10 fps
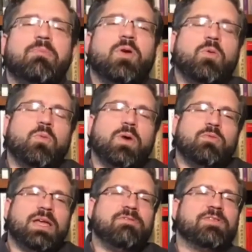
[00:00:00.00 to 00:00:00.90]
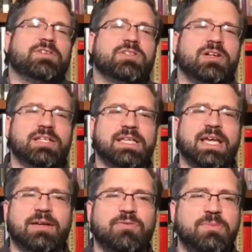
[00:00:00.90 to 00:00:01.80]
when we first started dating, we've